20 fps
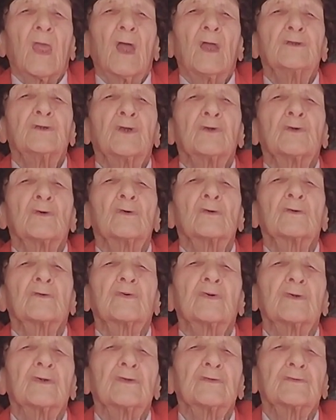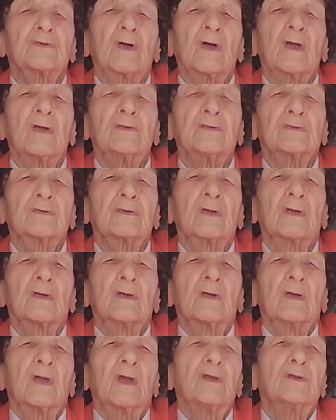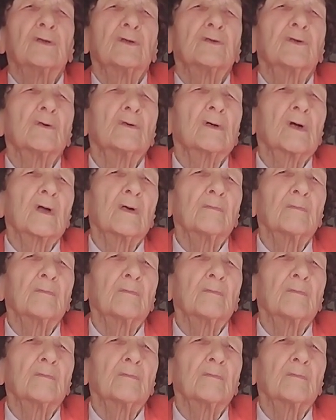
And you don't criticize and you don't